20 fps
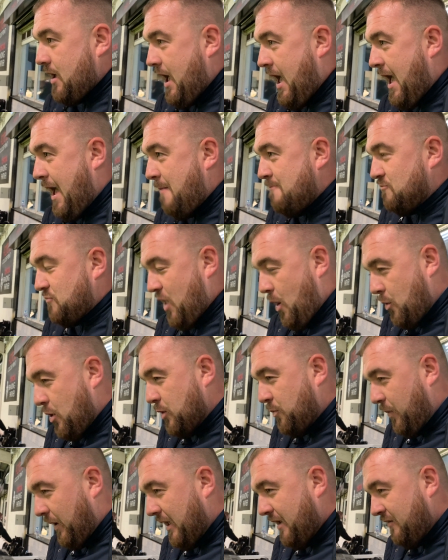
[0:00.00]
Um, they're
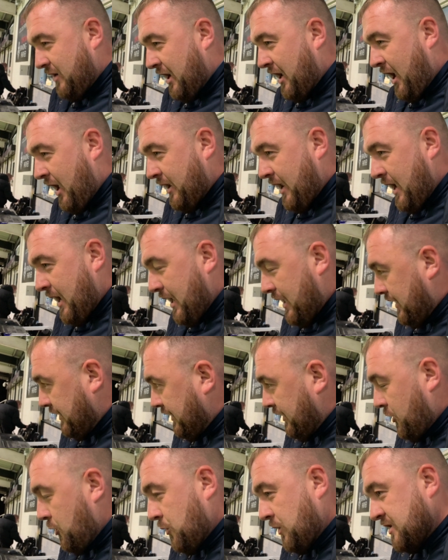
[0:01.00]
worth believing in, aren't they? And I
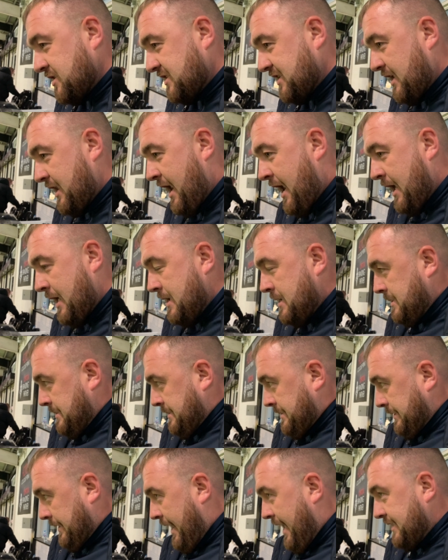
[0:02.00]
think you can see that.
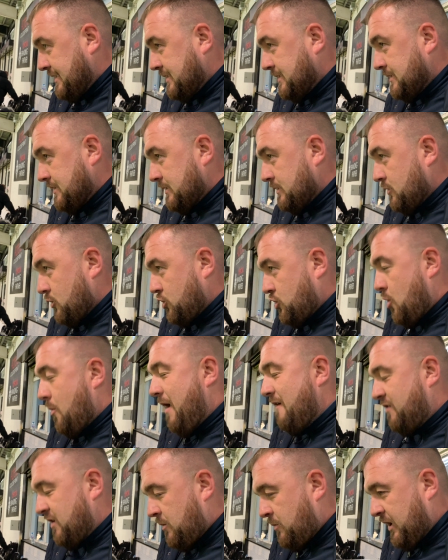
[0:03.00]
Let's do
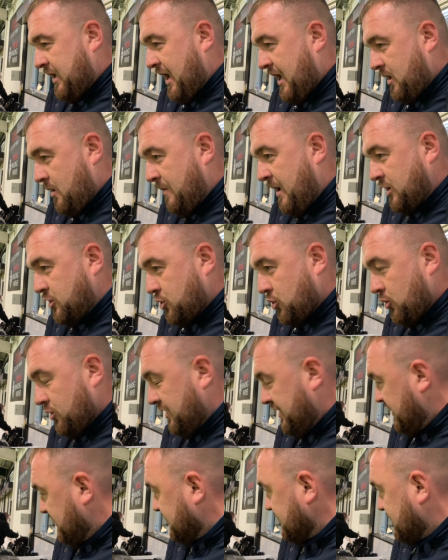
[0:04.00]
everything we can to make sure
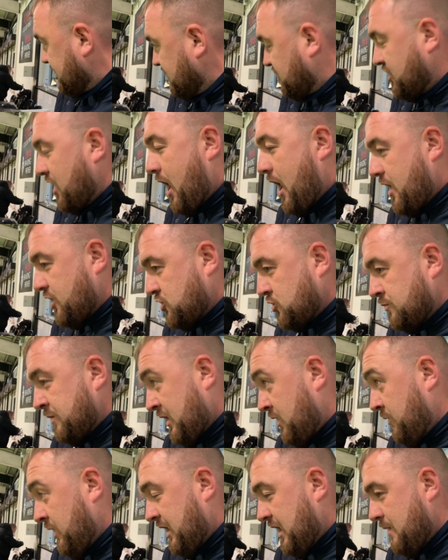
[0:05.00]
that this is the start of
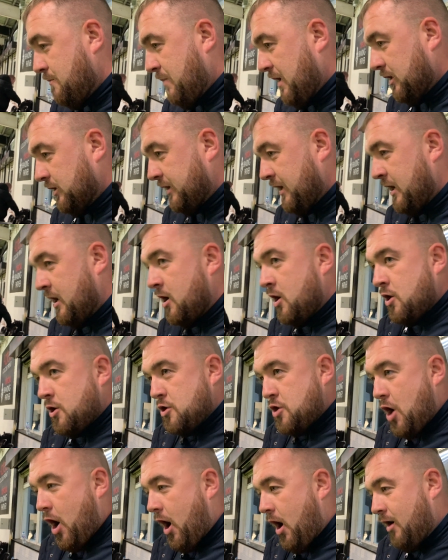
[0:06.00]
something and we keep building,
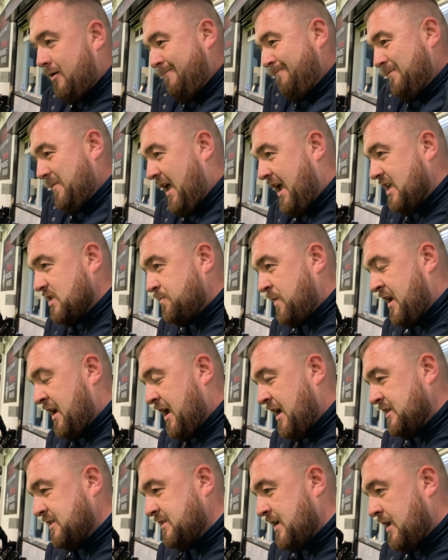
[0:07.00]
not hey, it's been a
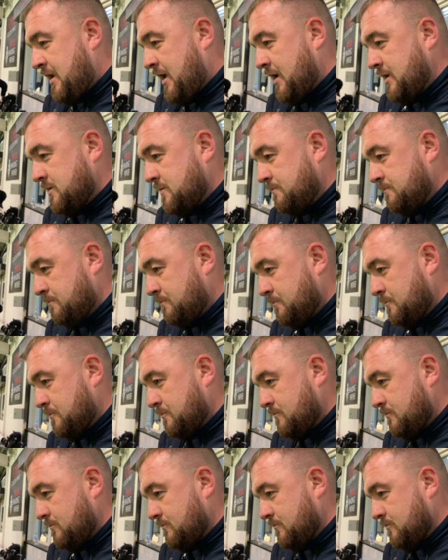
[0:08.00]
nice 10 days.
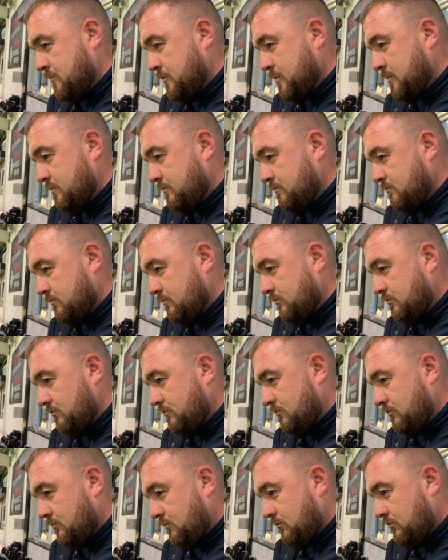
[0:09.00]
I'm going to end this interview
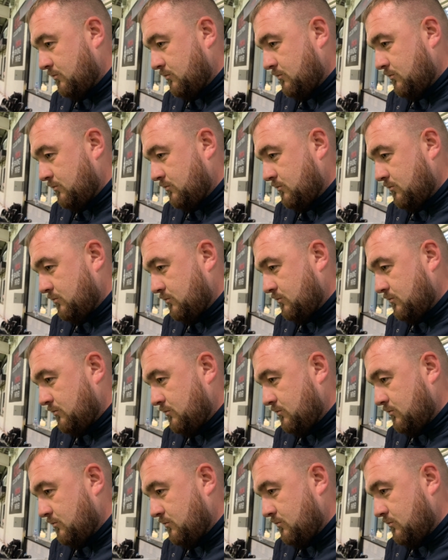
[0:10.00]
tonight by talking about
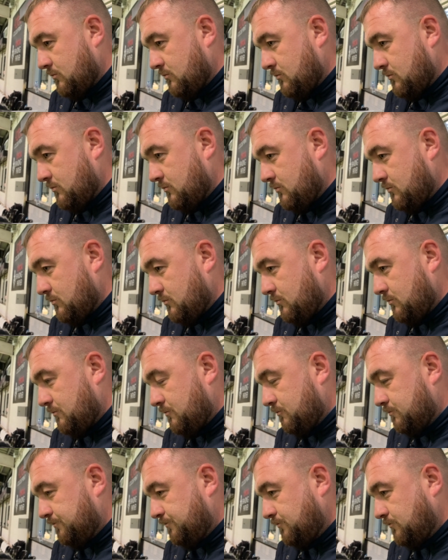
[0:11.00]
tomorrow's game. South
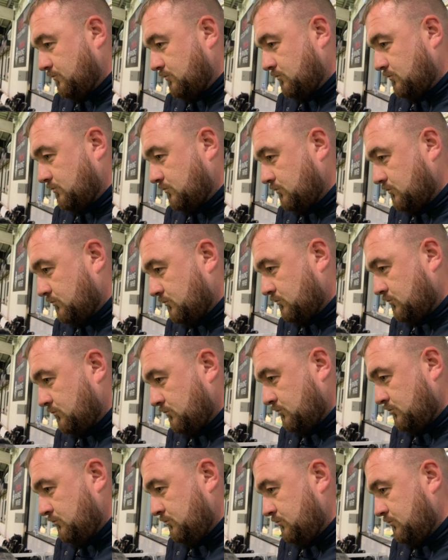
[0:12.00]
Shields for the youth
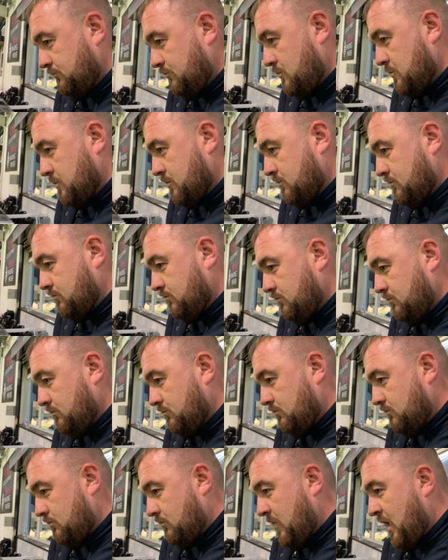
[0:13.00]
team and the for youth,
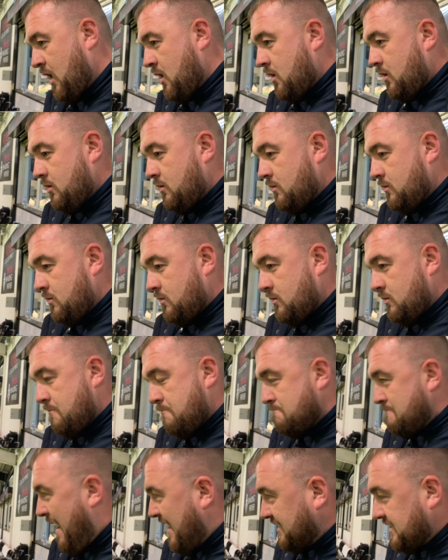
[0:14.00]
good game for
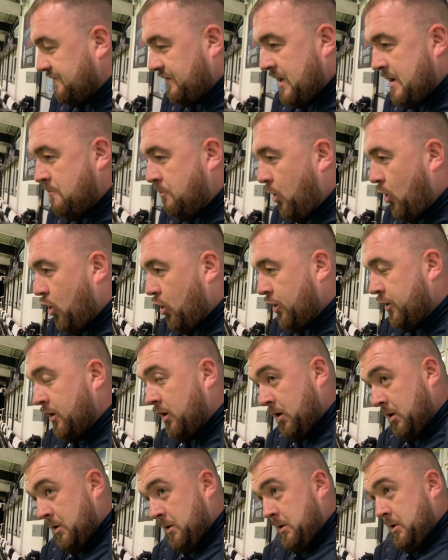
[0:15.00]
them. Massively important.
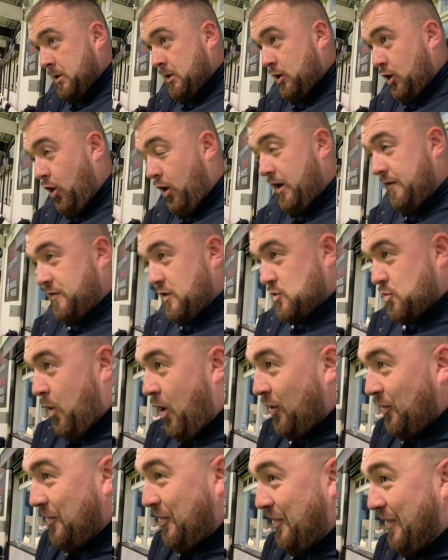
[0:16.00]
Look, if there's
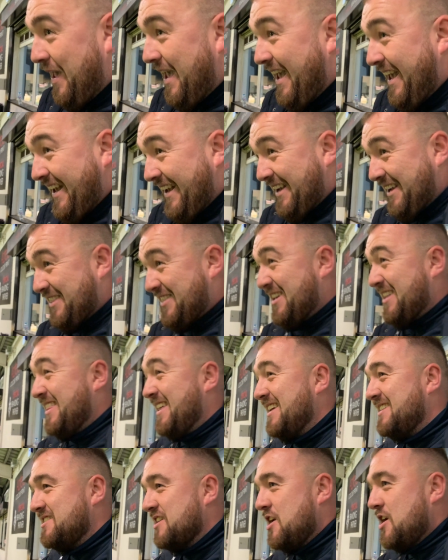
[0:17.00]
one thing that
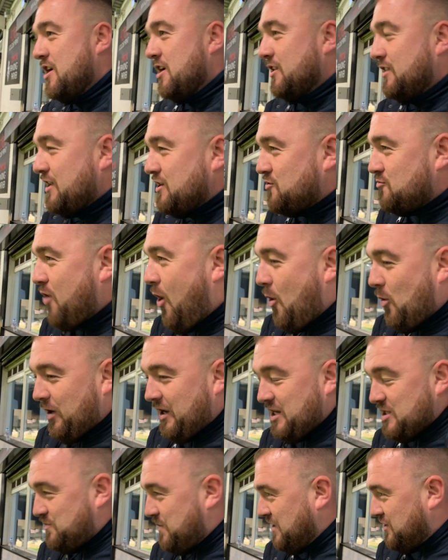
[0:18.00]
this this role
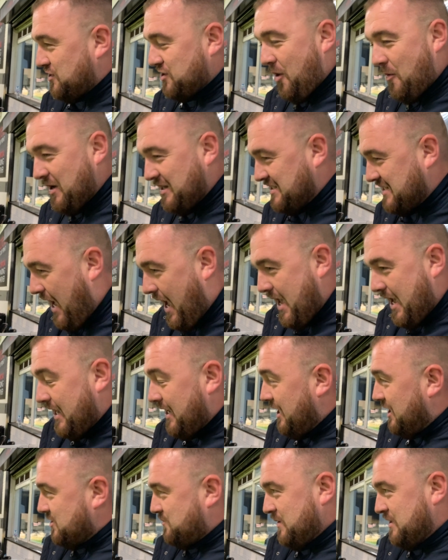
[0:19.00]
and it's been so
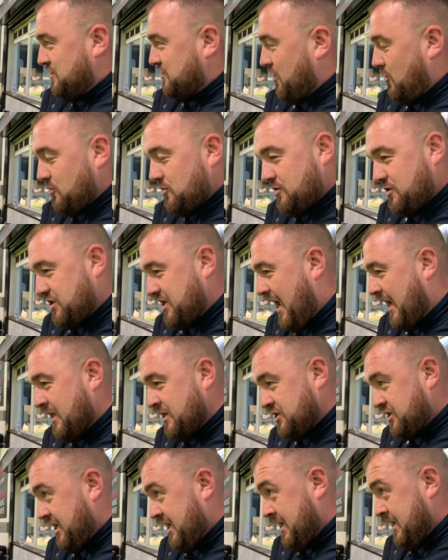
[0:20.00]
exciting and it's been so
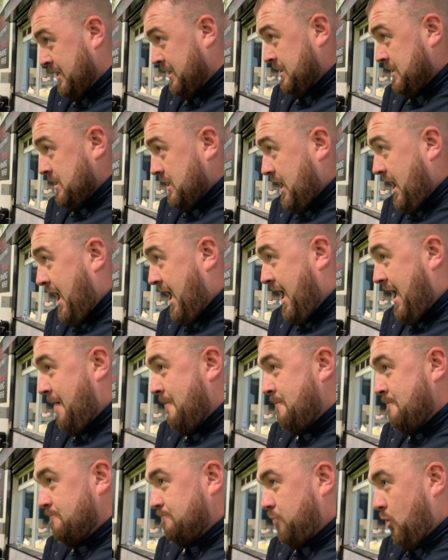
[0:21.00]
challenging
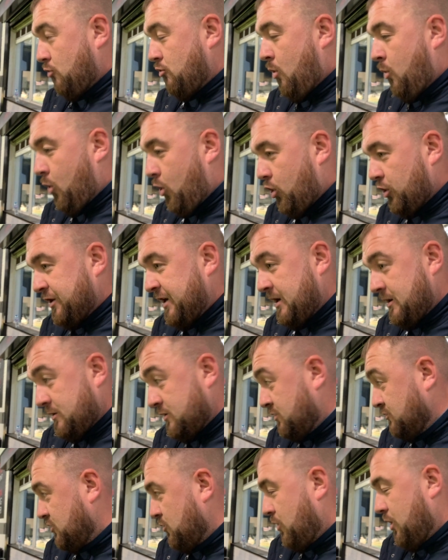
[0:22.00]
um, but rewarding
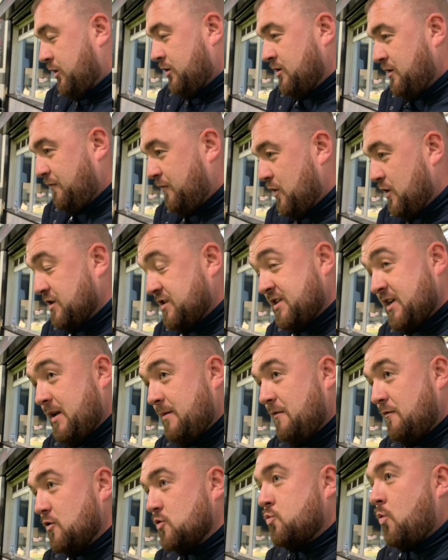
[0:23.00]
since we of working the first
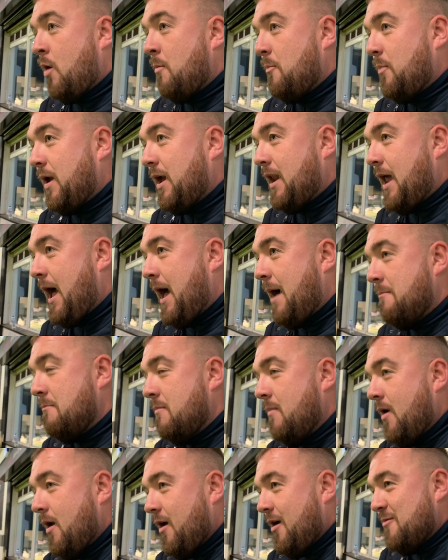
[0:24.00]
team. If there's one bit I'm
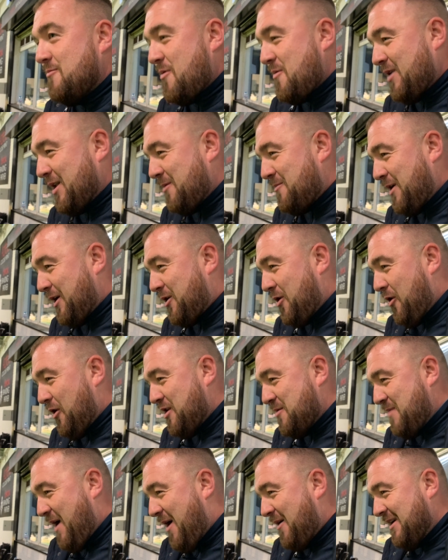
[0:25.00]
probably a little bit gutted
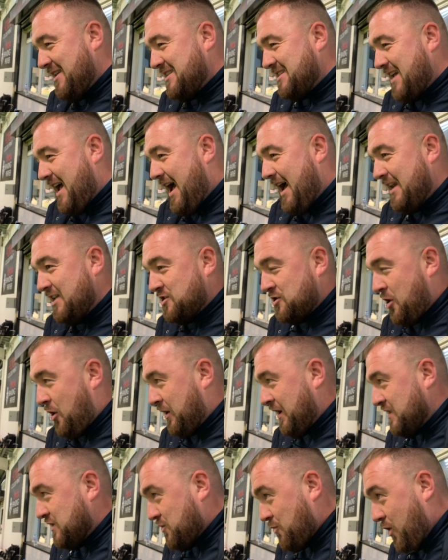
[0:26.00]
about inside, it's not
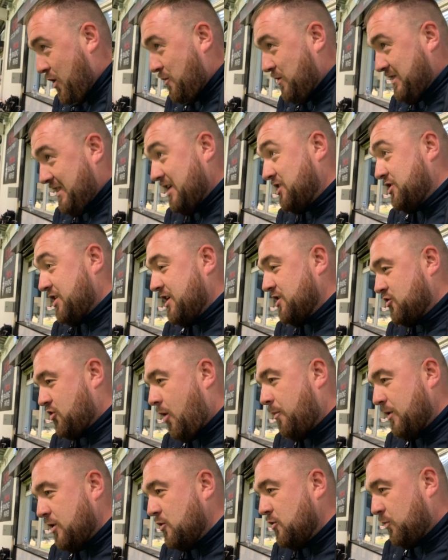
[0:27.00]
getting to work with this year's
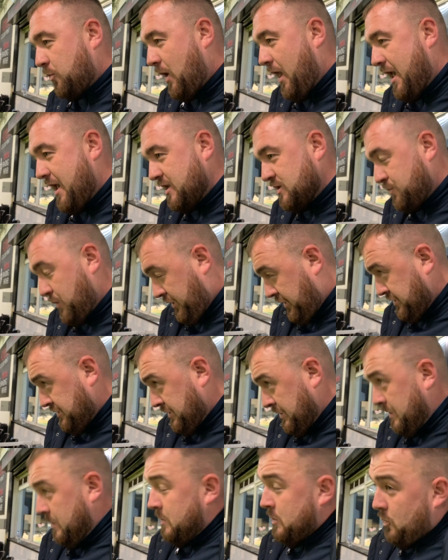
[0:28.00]
crop of youth players because
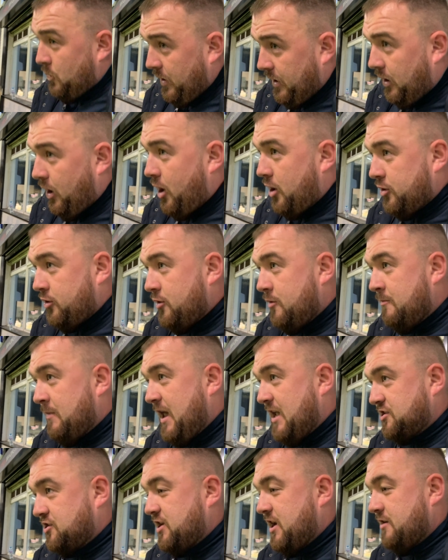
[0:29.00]
we had a lot of them
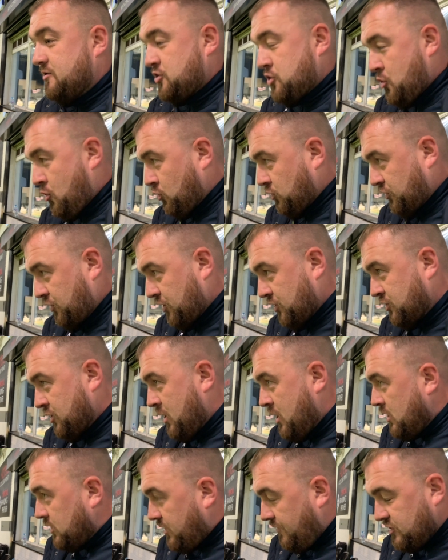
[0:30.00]
last year as youngsters.
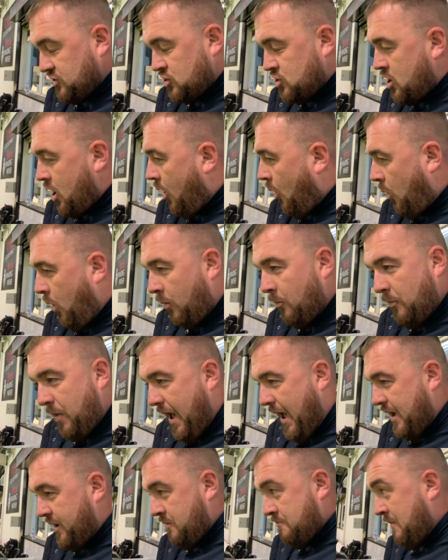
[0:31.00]
There is no one
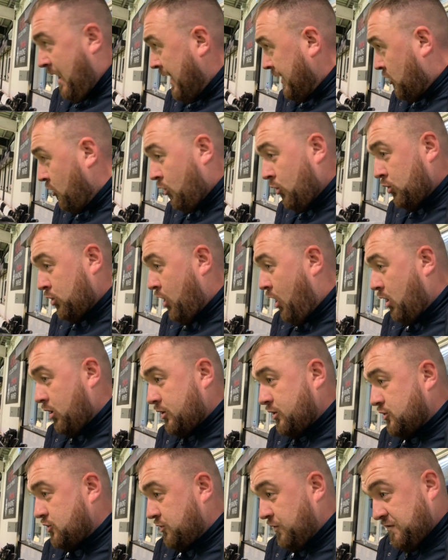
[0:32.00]
better than Mike Alcock
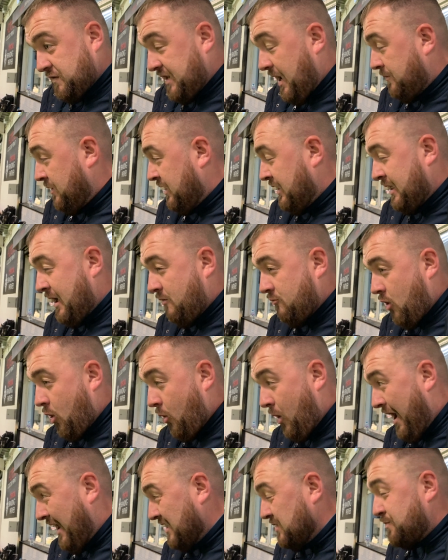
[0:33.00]
to have stepped into that
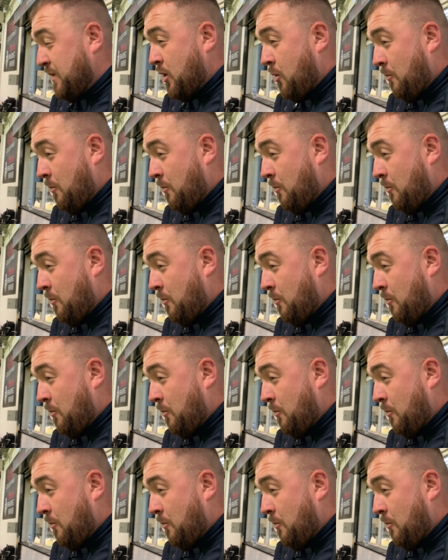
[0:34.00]
role, and he's been